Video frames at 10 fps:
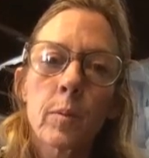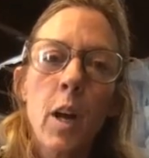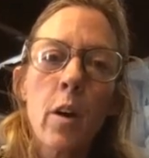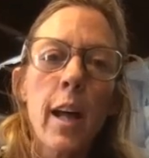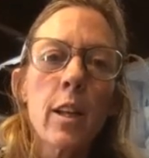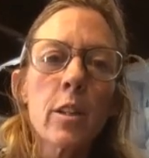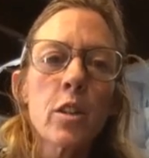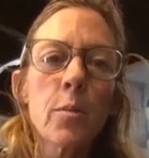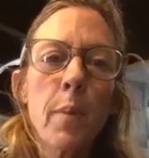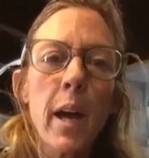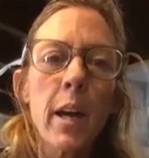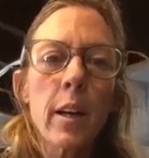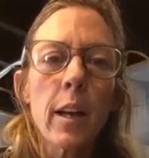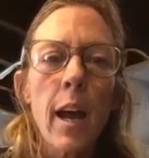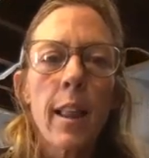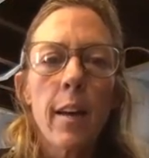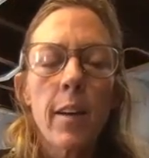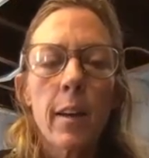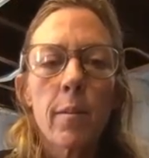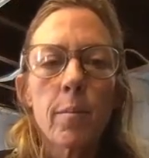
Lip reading: Oh, that looks better. Yeah, I love it.